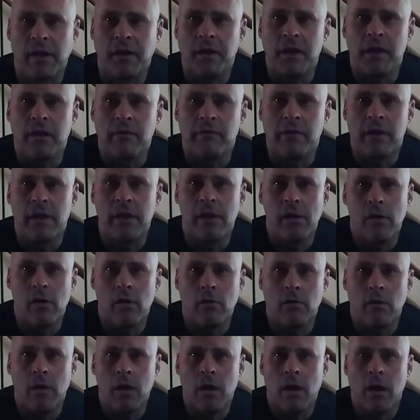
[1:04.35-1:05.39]
I did a
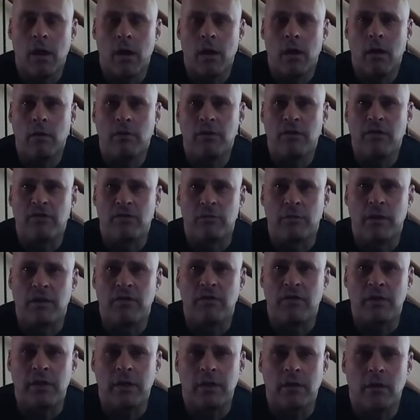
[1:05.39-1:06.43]
video just
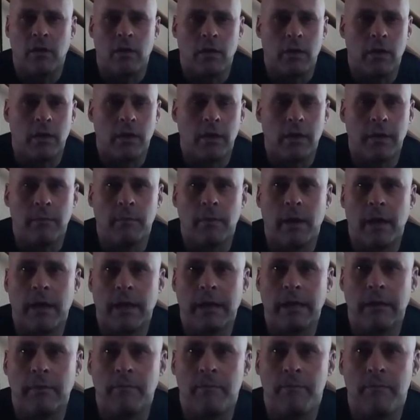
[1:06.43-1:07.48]
recently on
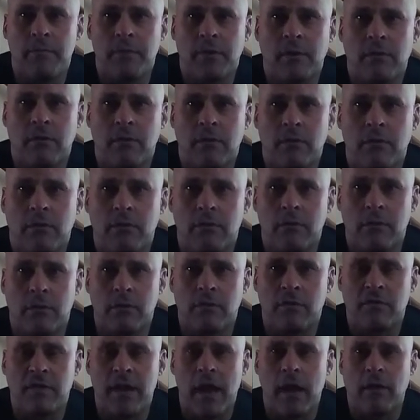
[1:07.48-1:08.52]

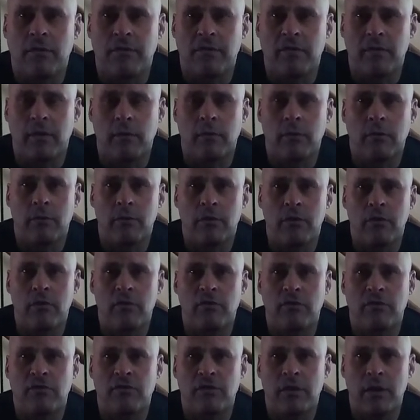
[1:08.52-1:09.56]
the sound system I'm going to
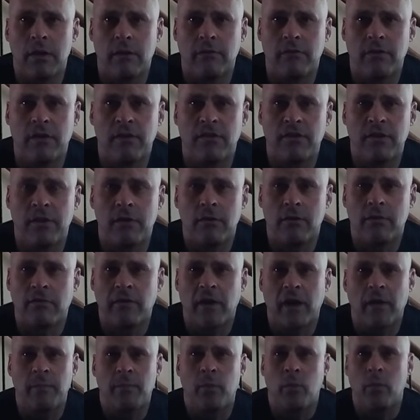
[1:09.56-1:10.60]
use. It's the Vizio
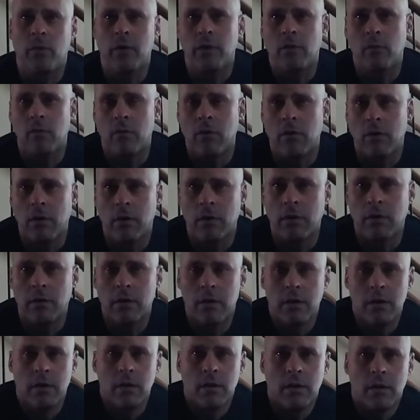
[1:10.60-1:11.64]

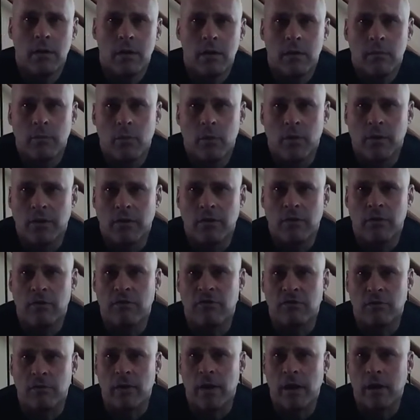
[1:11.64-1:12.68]
5.1.2
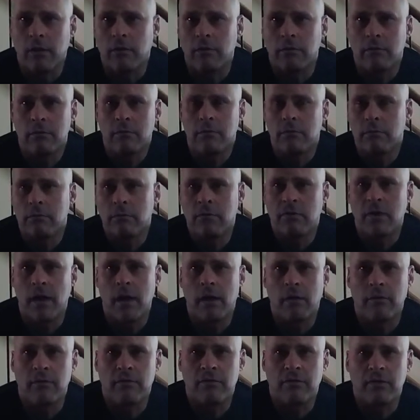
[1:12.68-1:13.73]
surround
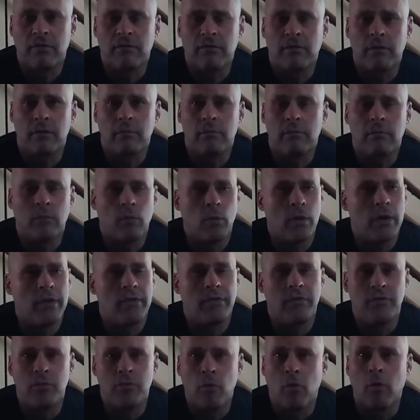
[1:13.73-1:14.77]
sound system
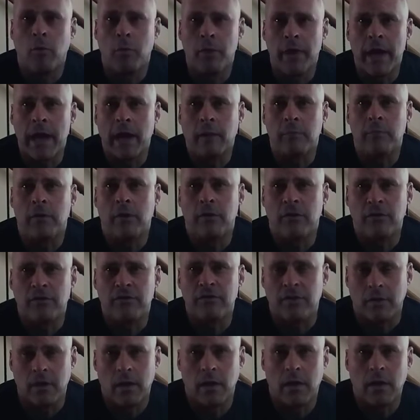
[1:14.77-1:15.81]
with Dolby
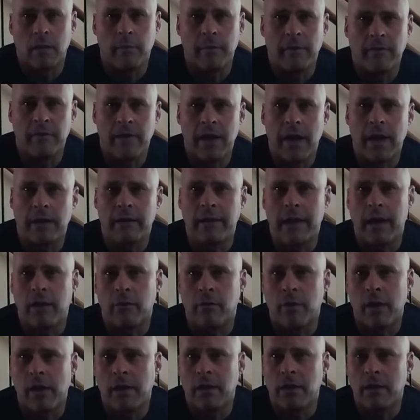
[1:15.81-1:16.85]
Atmos. I've got that
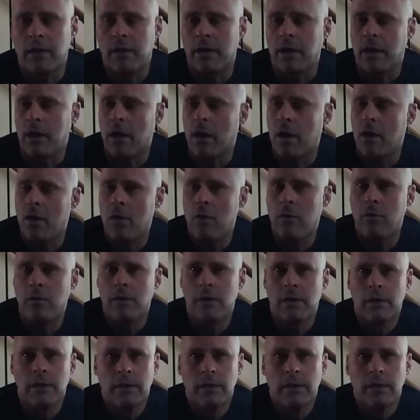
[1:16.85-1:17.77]
ready to go.